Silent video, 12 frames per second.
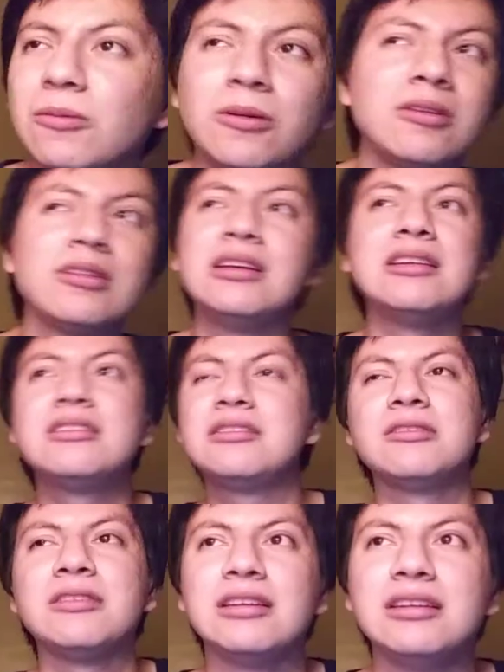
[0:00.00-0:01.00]
world
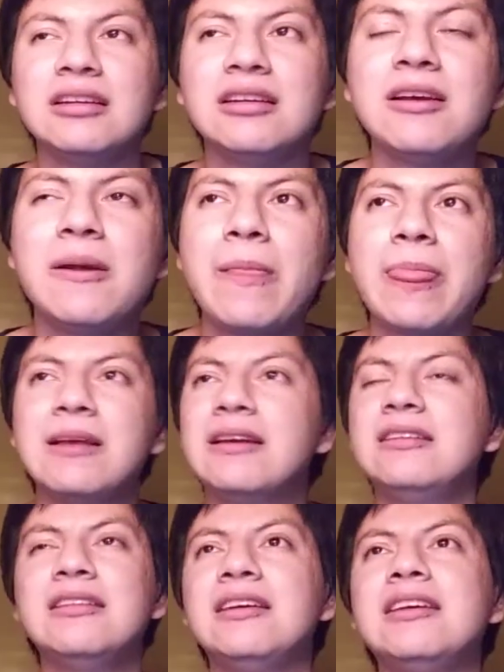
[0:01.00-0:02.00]
history,
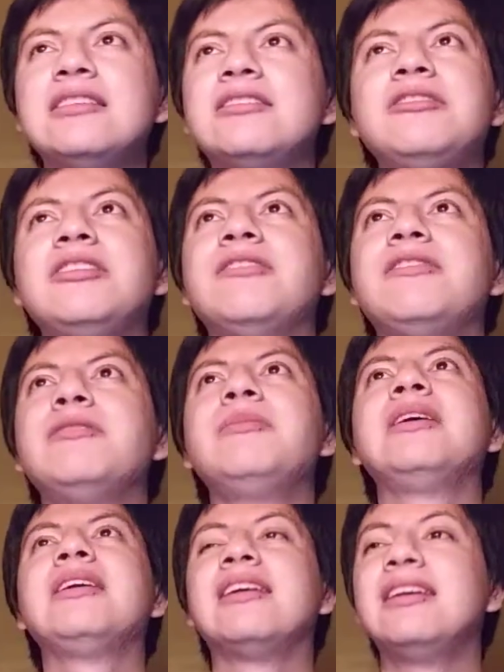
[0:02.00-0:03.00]
in the history of
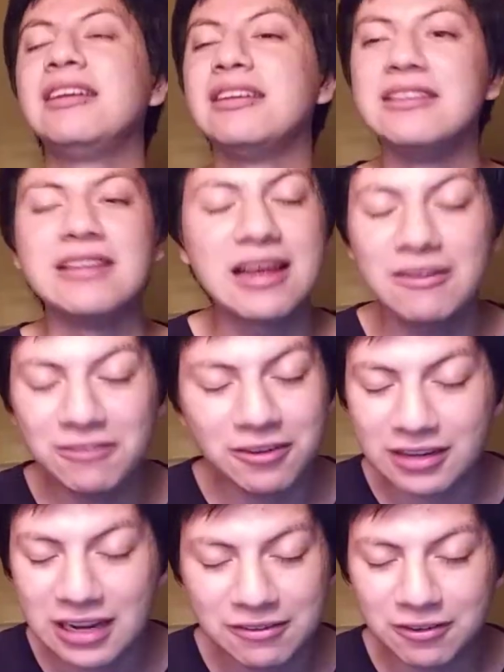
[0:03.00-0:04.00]
humankind,
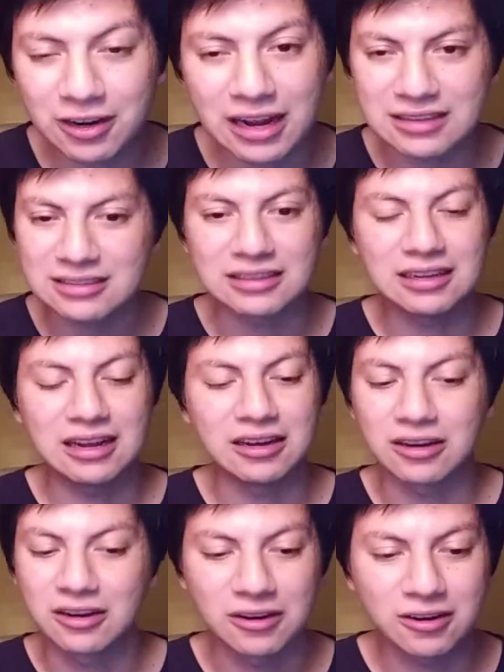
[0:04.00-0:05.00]
never has it
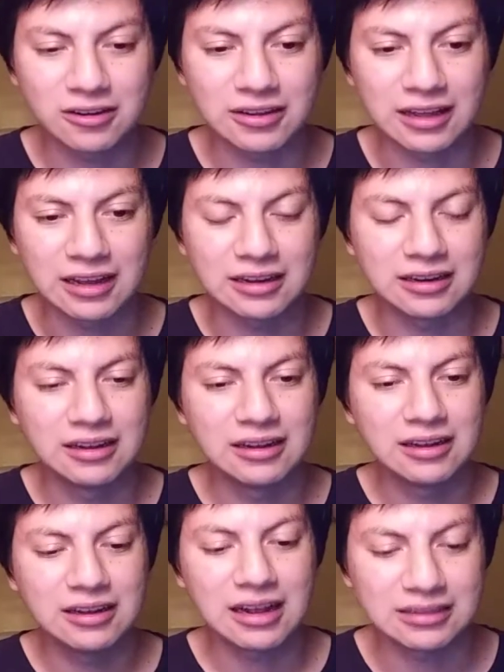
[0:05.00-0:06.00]
occurred that
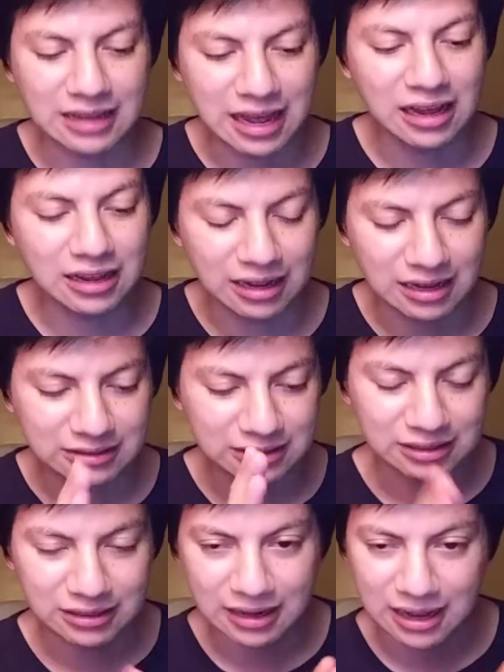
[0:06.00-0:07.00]
has
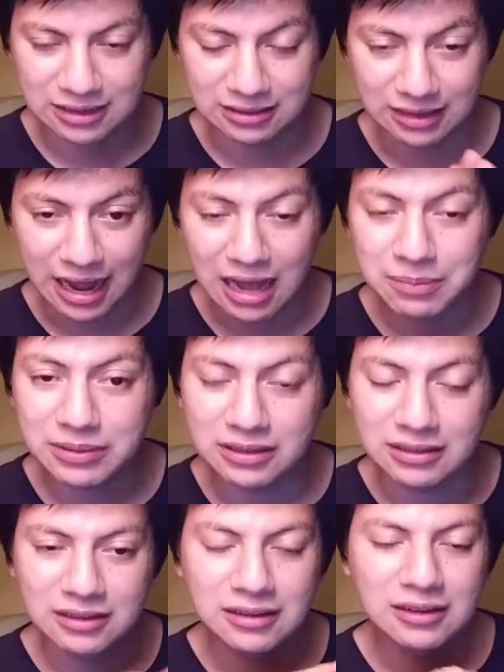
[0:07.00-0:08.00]
it
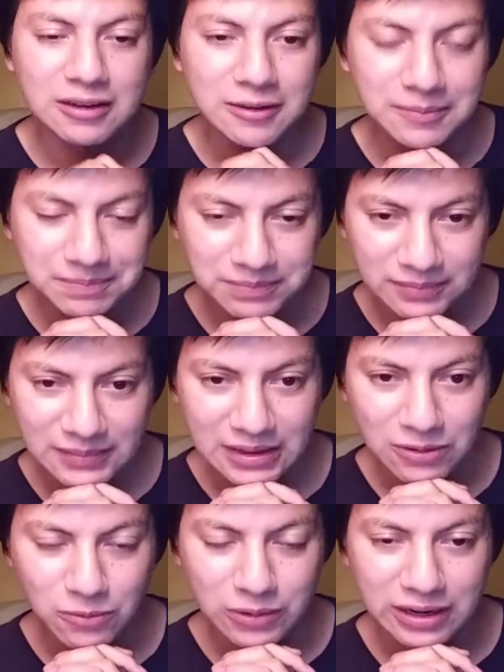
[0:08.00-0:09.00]
happened
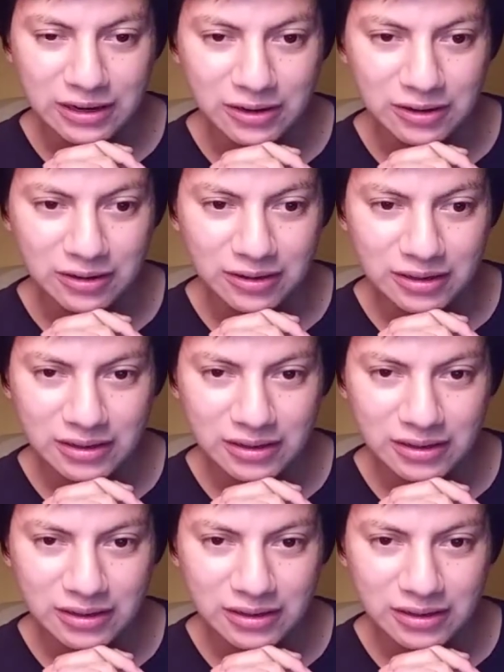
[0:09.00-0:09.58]
where